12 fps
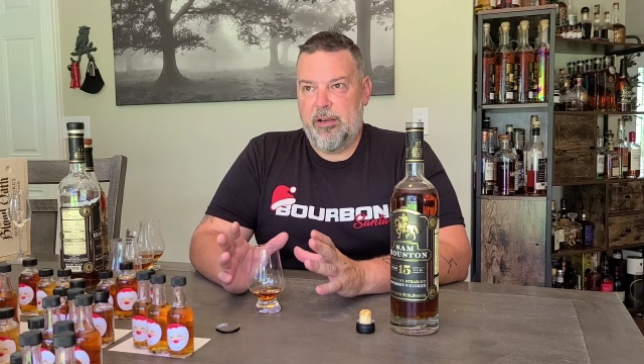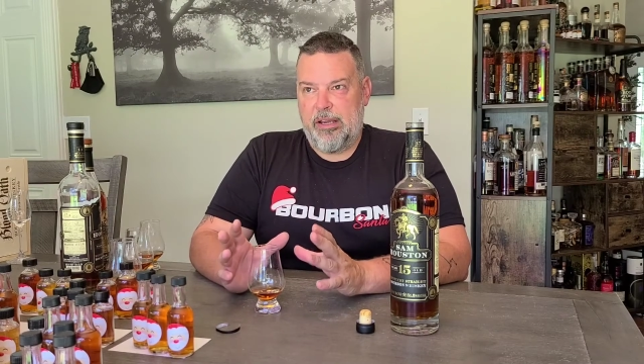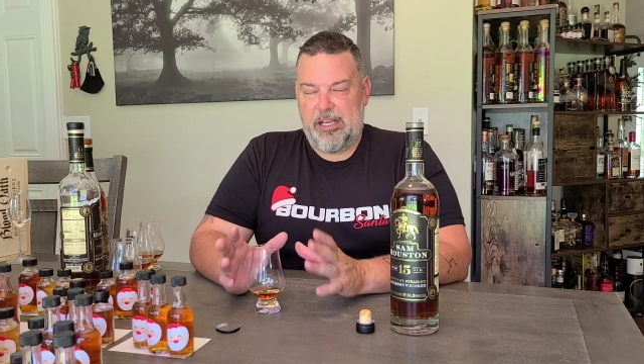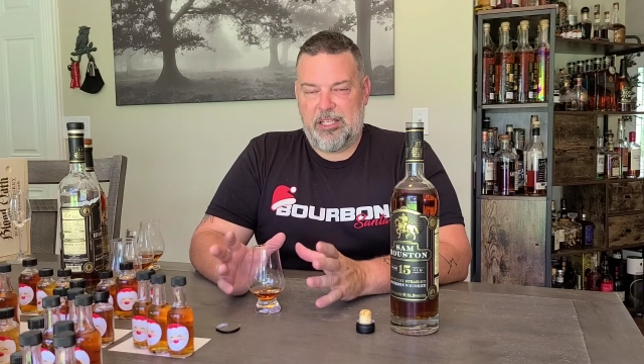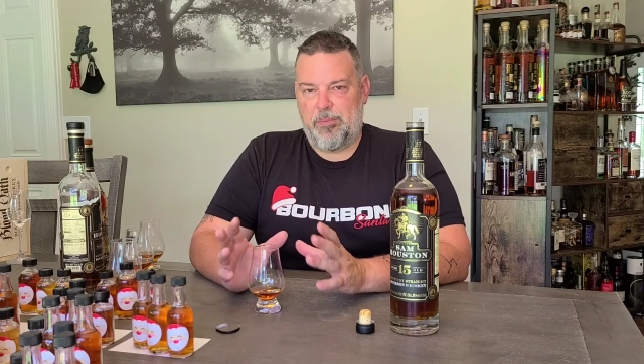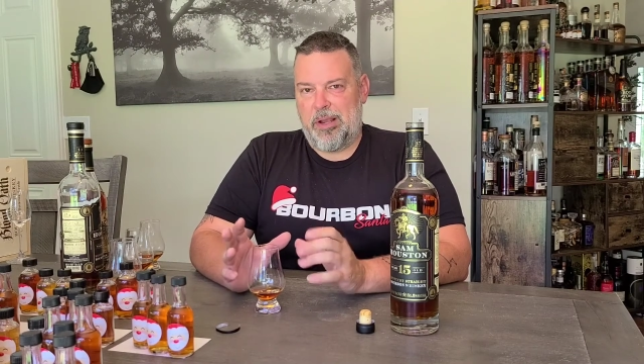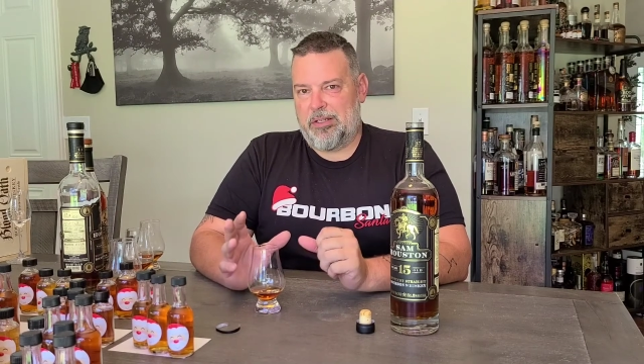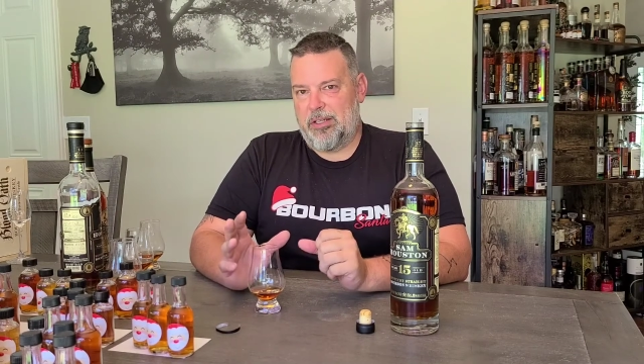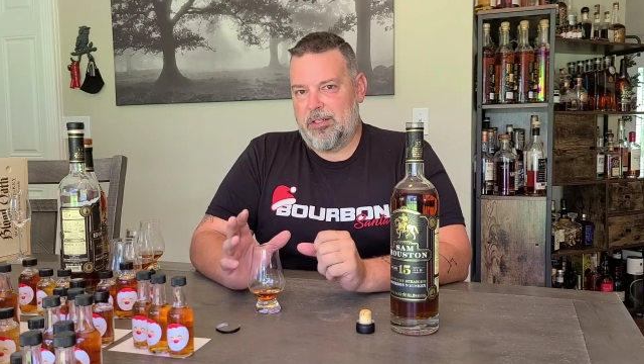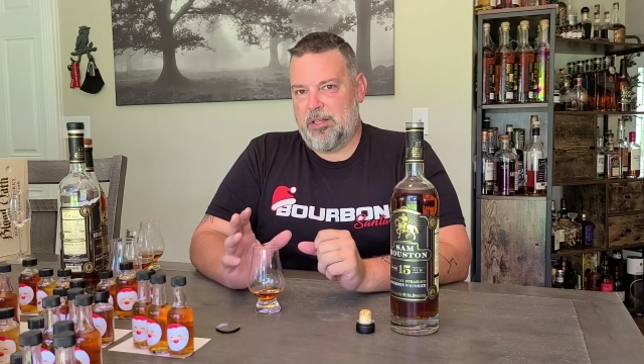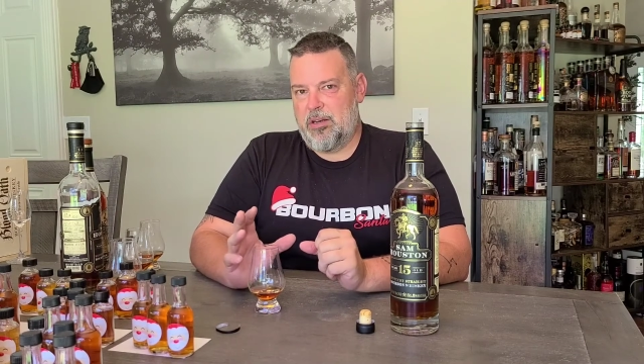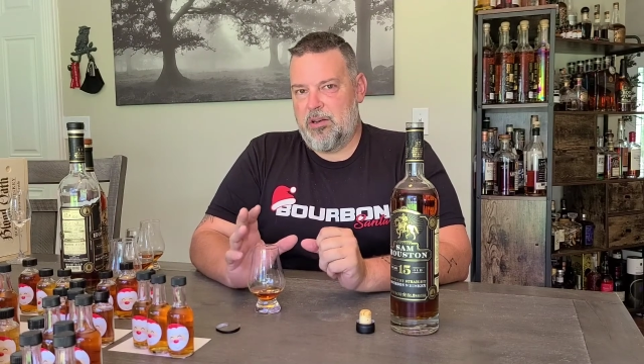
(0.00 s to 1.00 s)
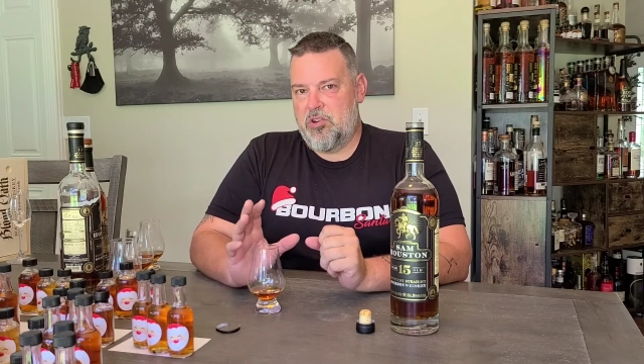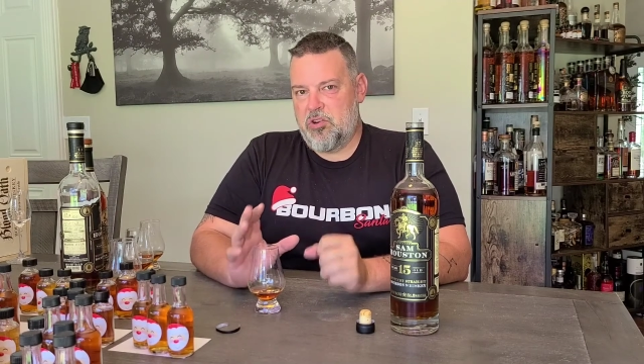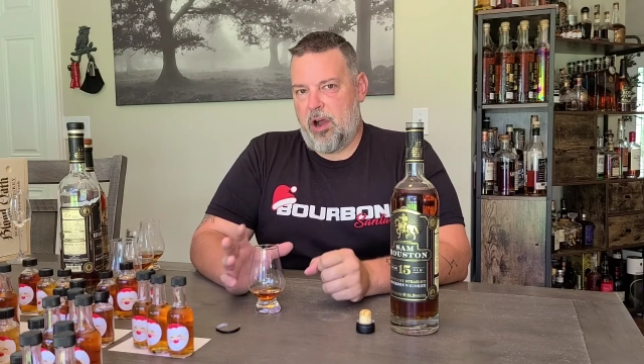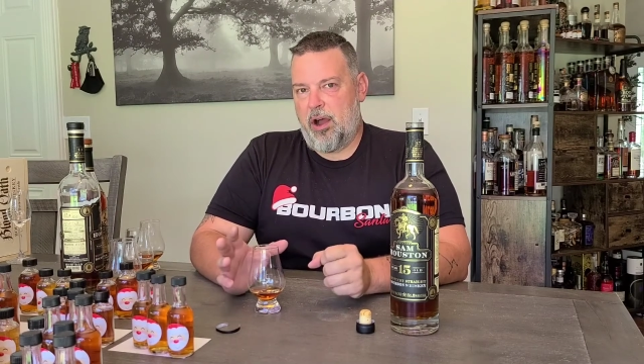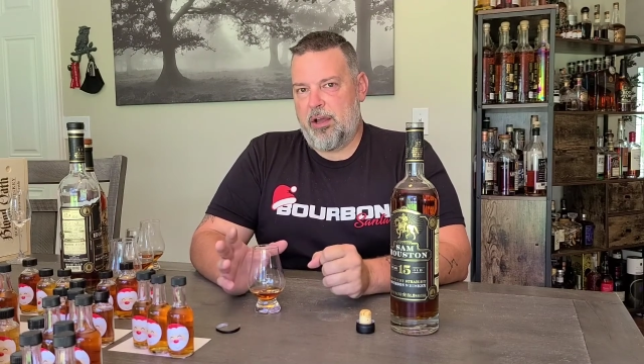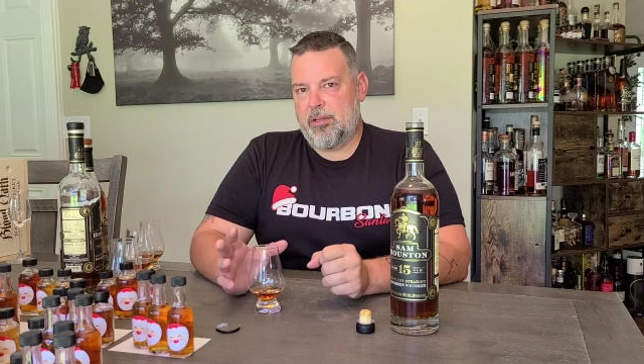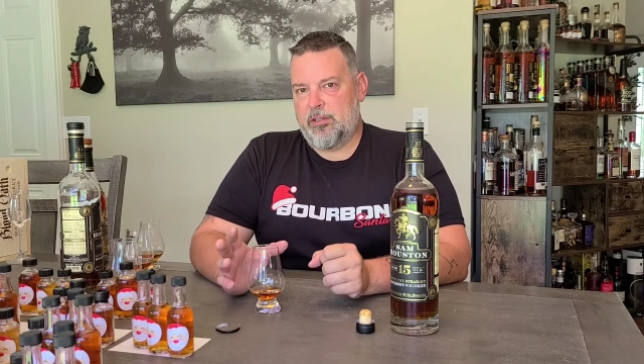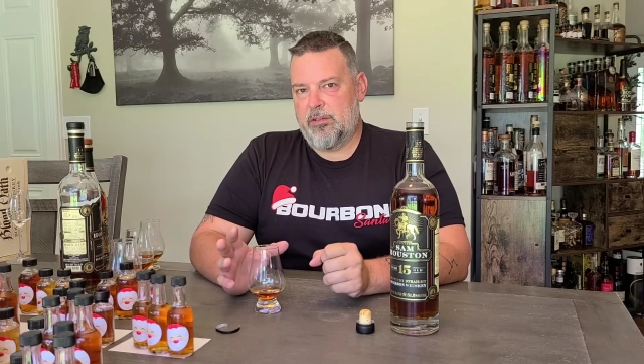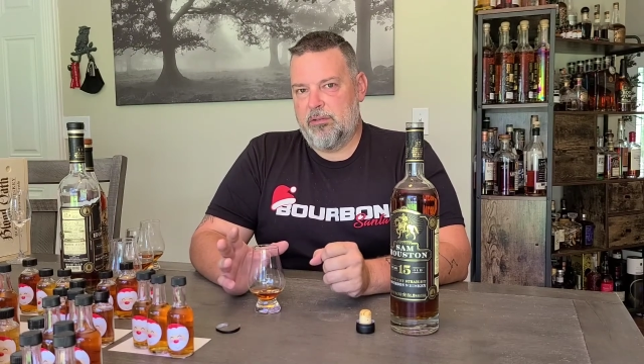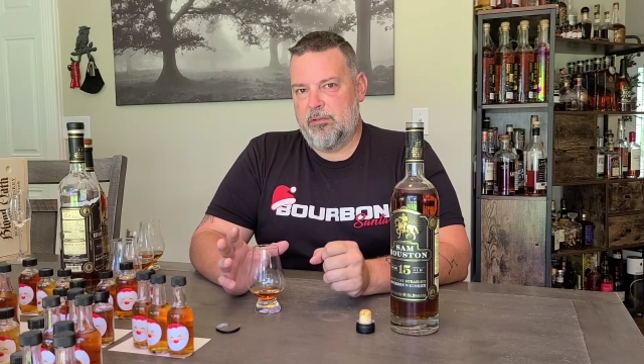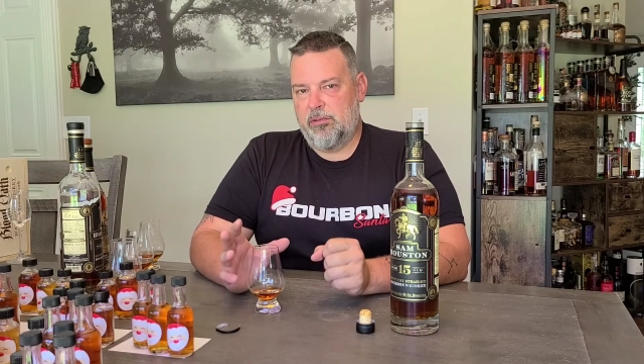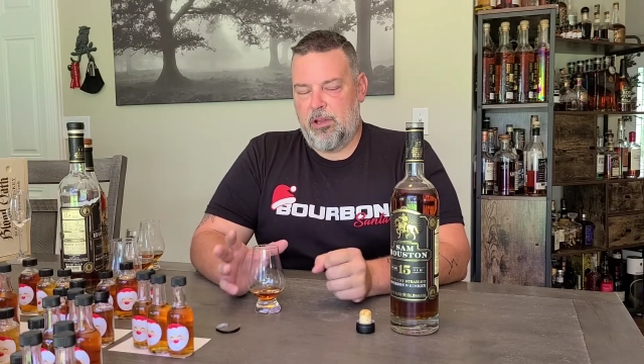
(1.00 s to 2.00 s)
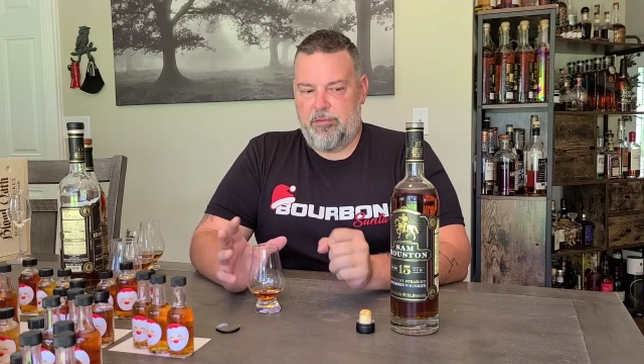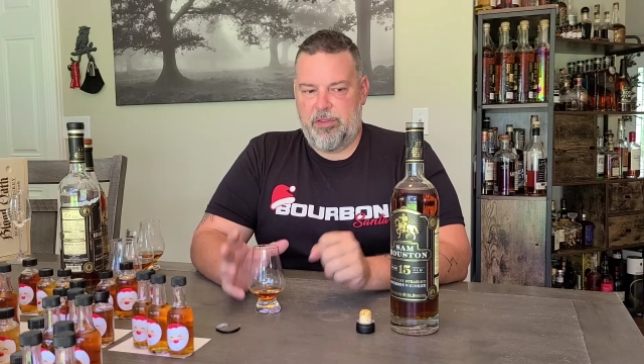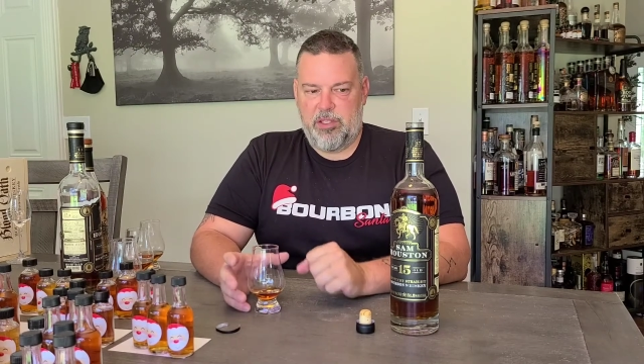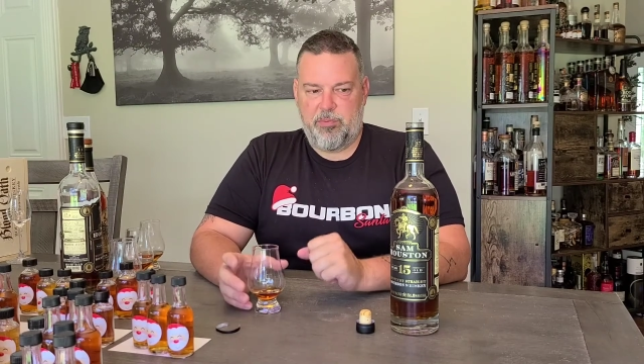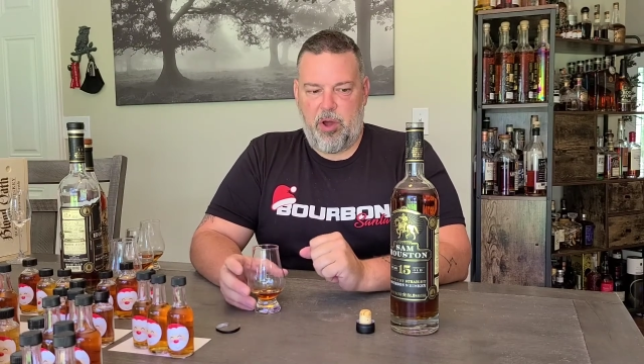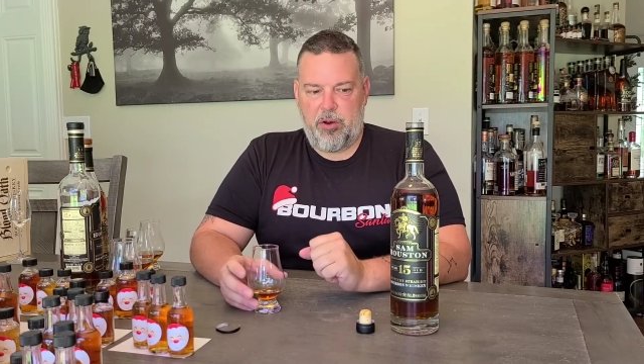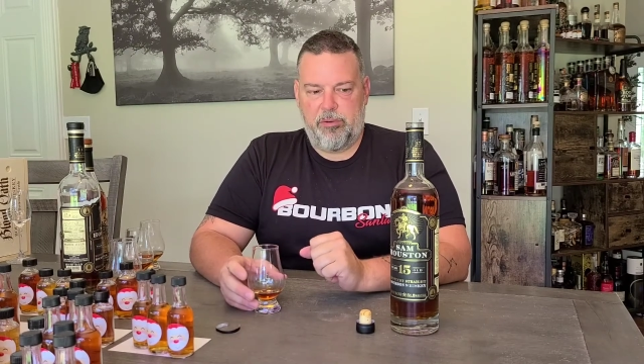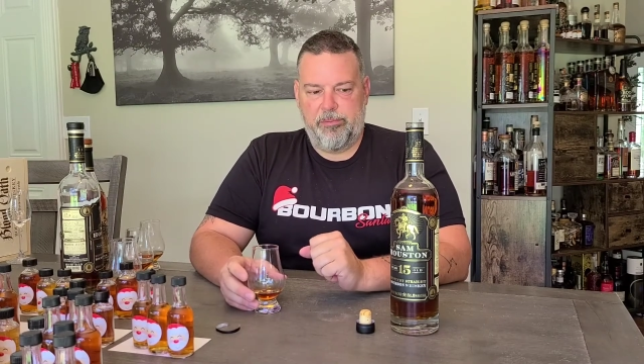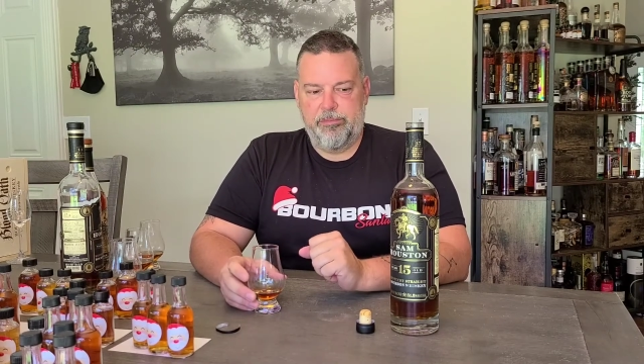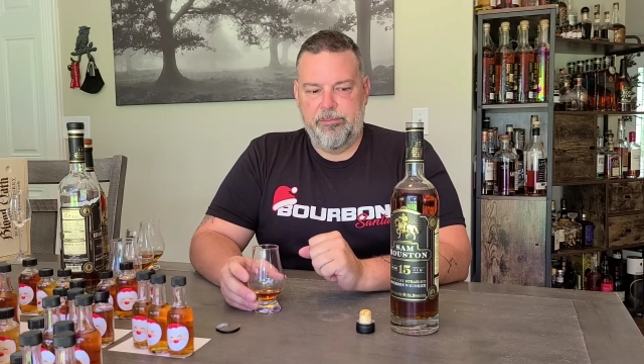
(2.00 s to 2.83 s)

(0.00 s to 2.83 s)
expecting to not love this bottle.